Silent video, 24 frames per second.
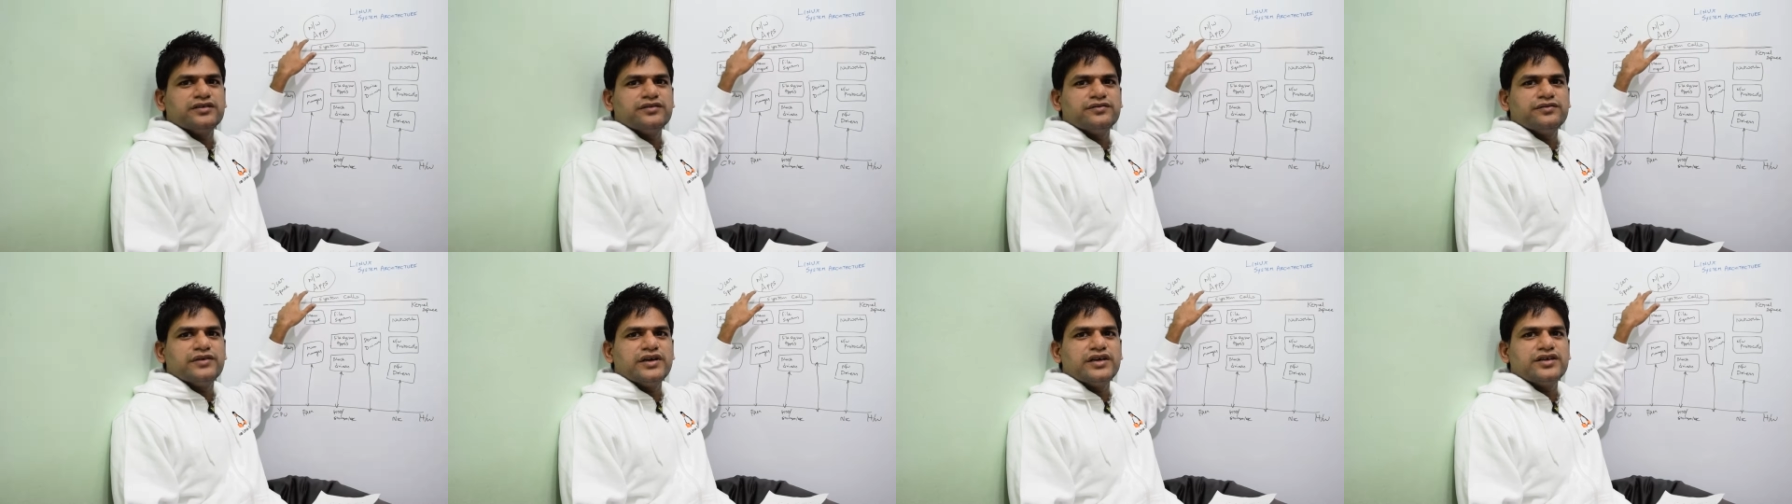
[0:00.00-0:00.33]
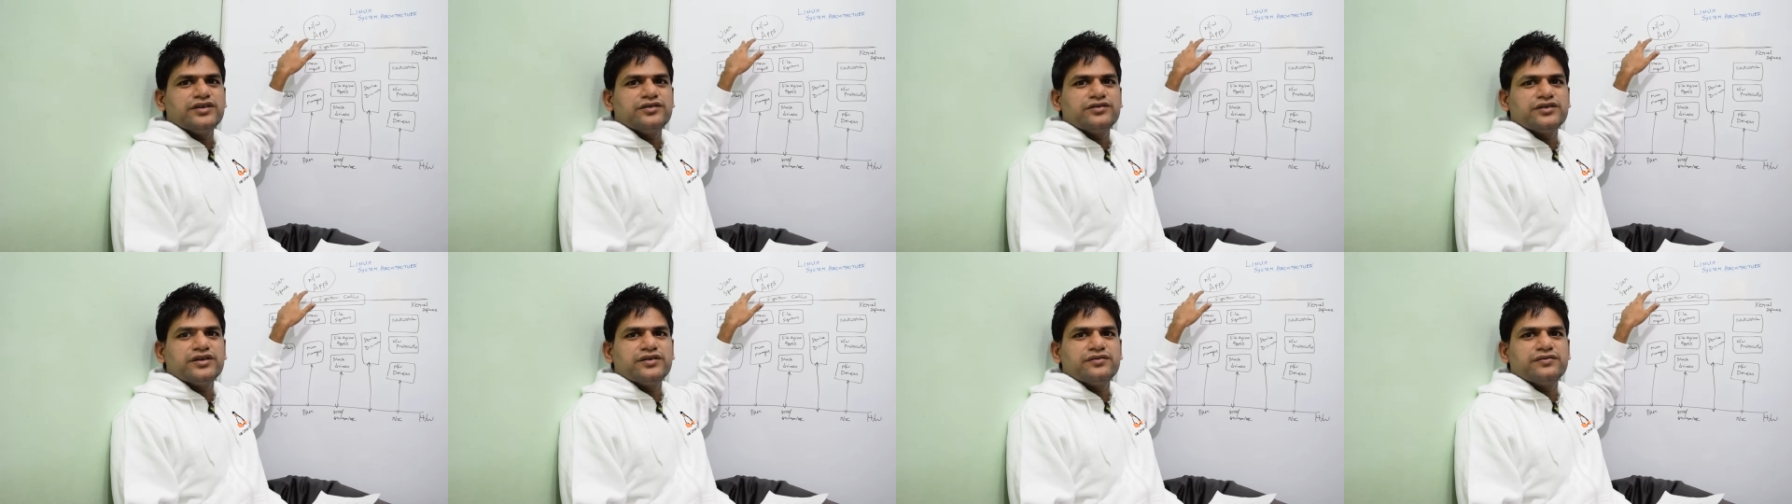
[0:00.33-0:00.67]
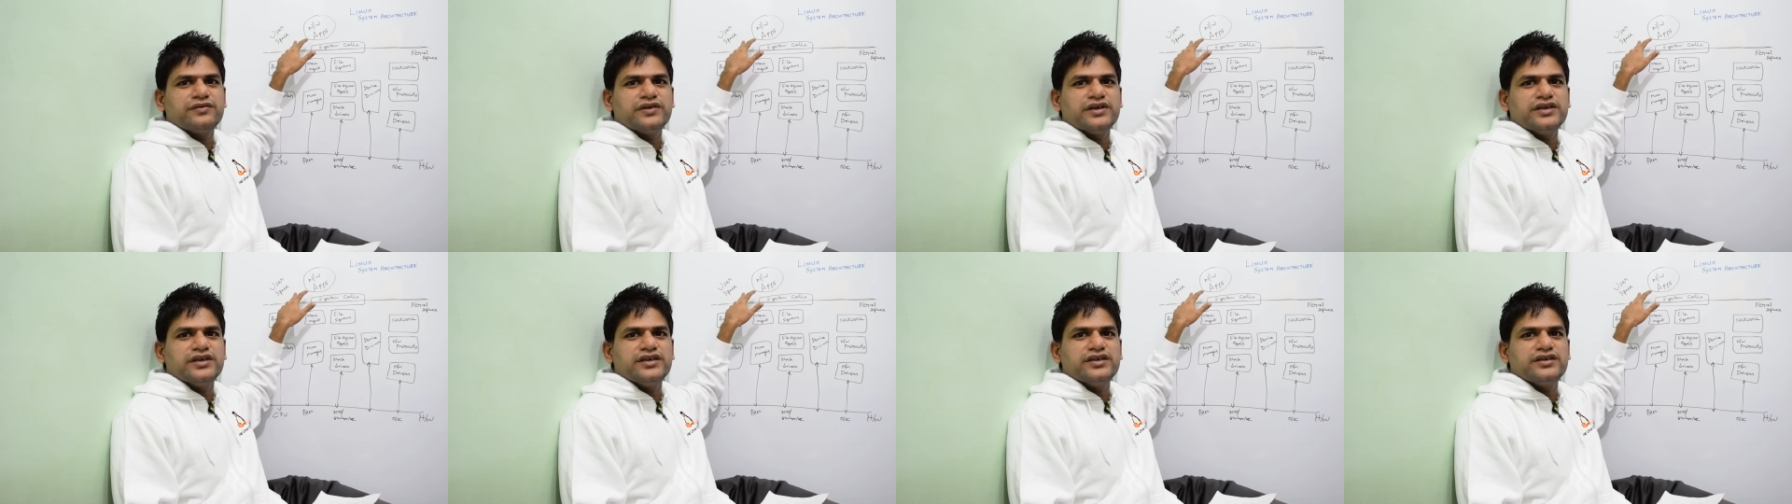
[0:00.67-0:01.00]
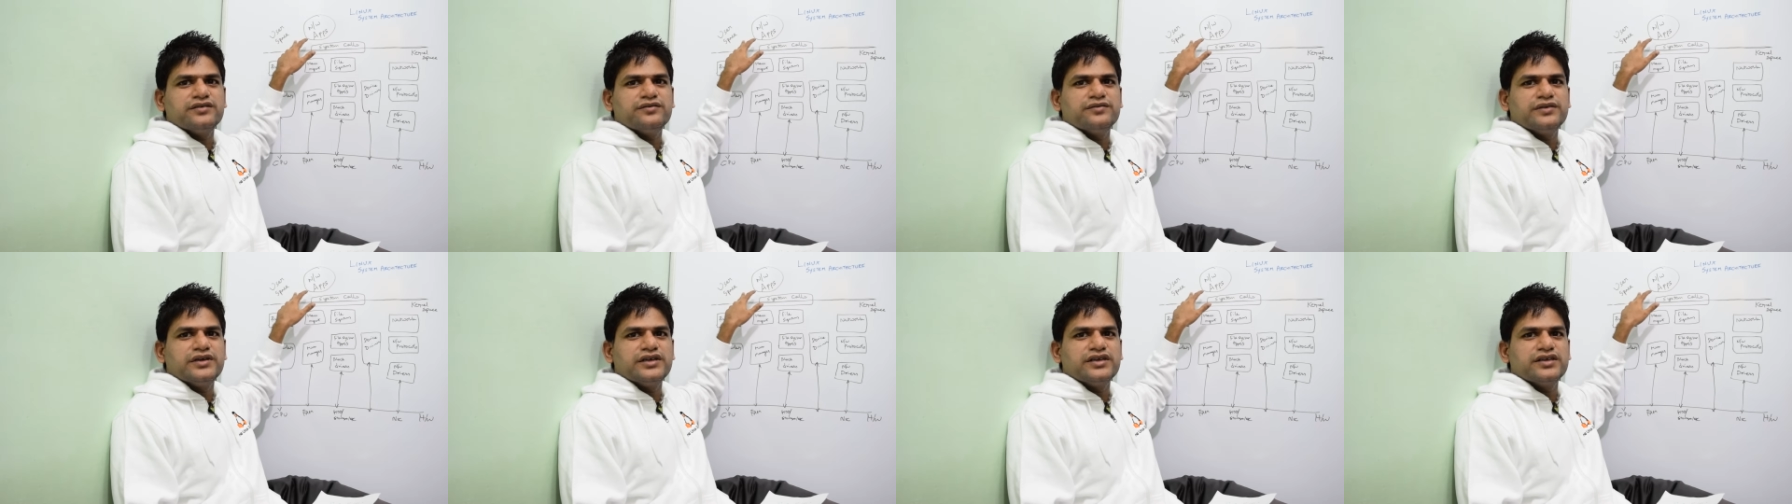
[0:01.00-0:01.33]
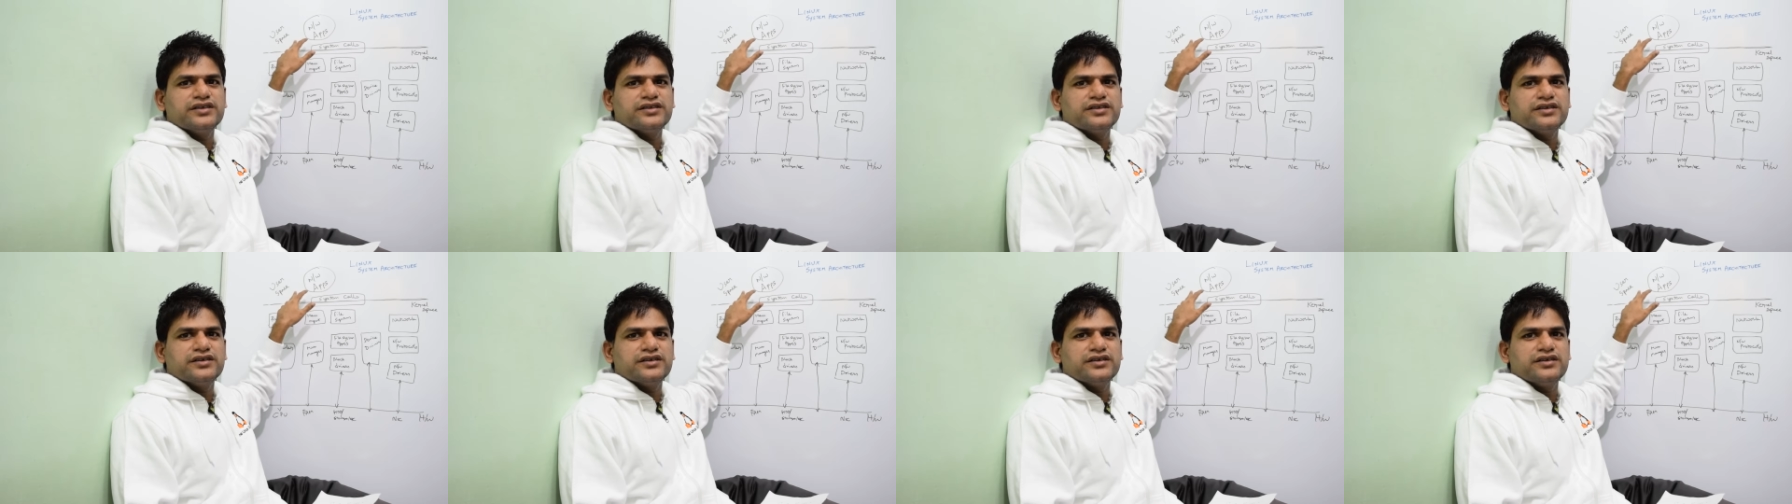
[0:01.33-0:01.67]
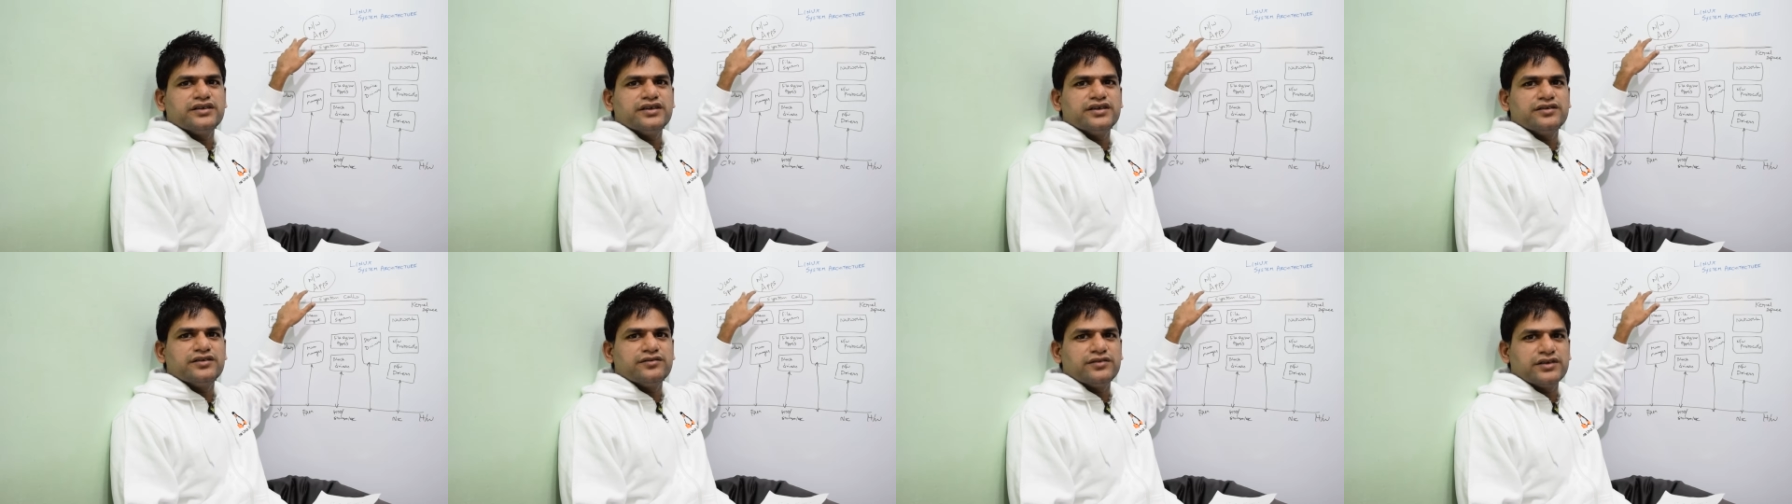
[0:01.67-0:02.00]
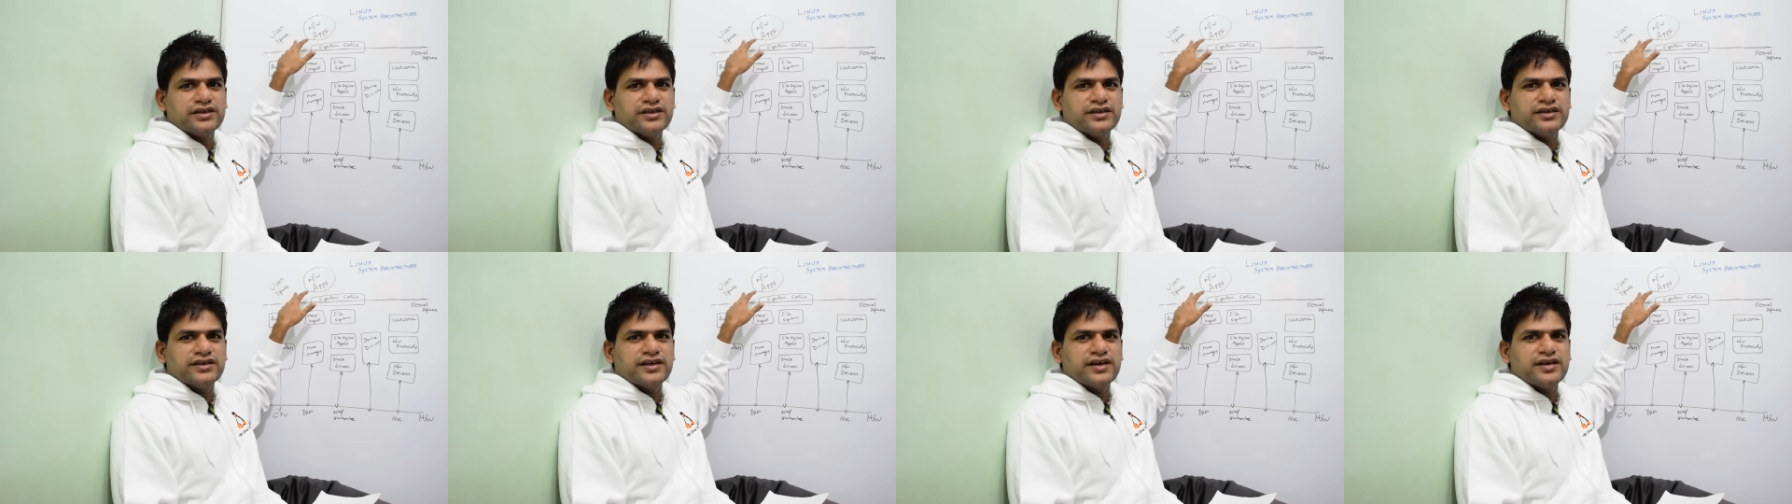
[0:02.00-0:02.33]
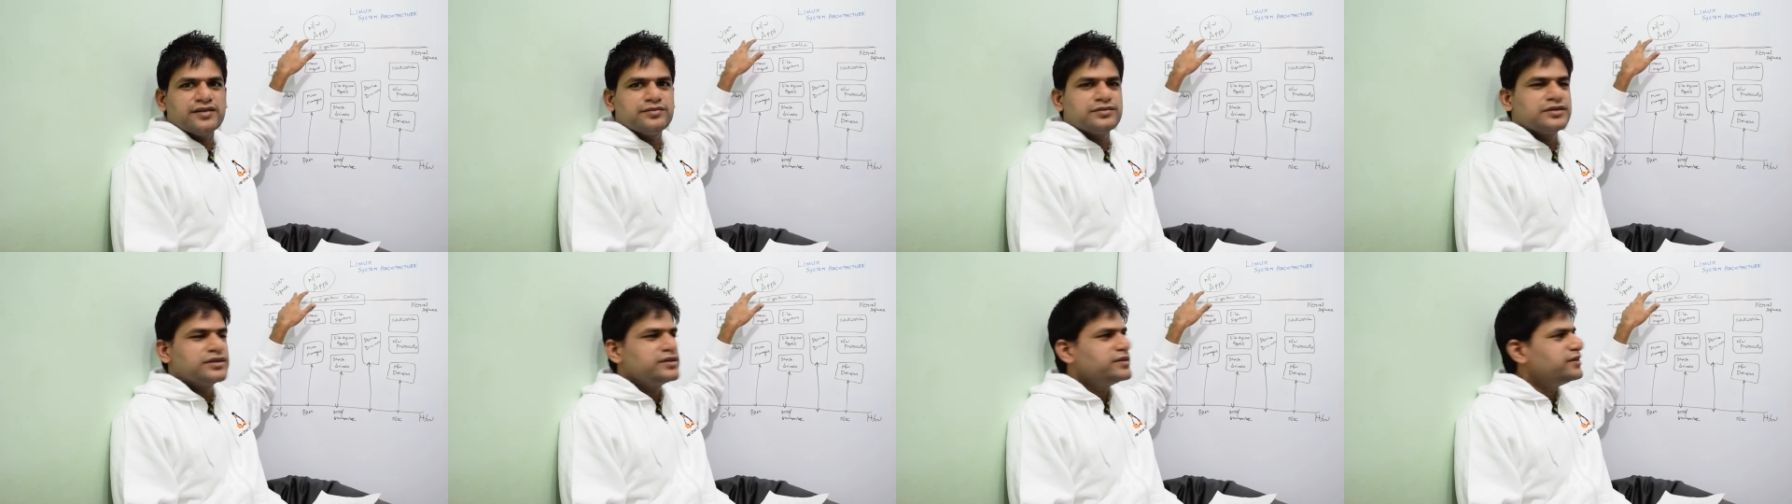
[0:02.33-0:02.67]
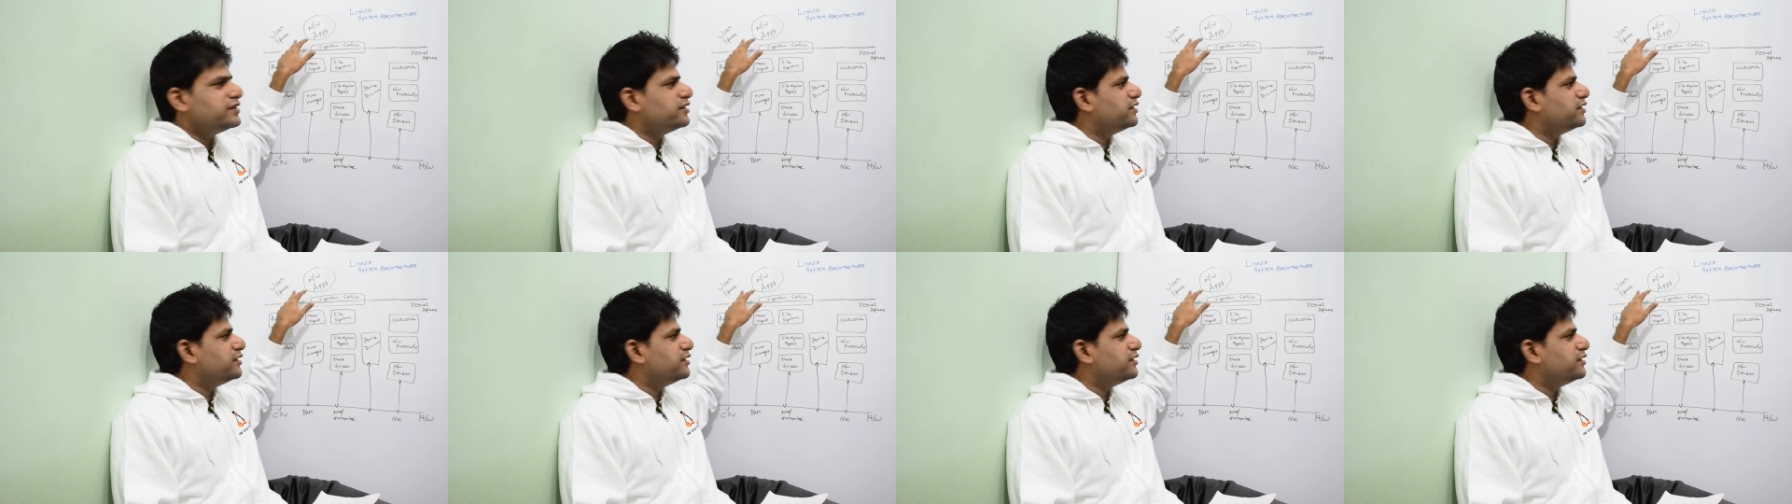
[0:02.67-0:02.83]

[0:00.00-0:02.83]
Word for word: where you can find various networking apps,